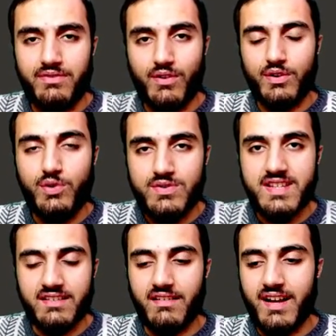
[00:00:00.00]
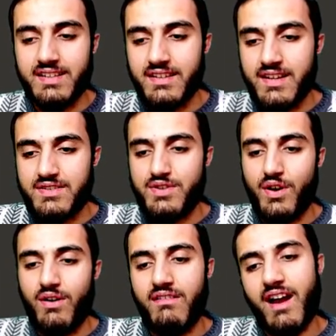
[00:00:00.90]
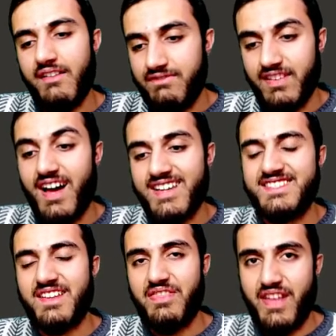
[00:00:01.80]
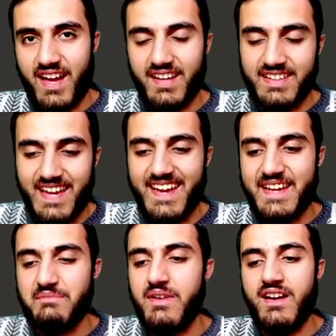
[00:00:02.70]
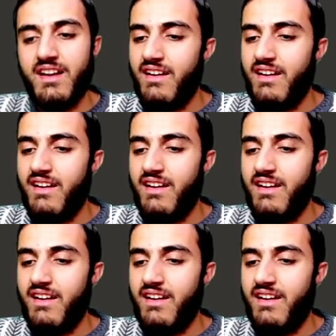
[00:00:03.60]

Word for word: for losing right so I've lost the game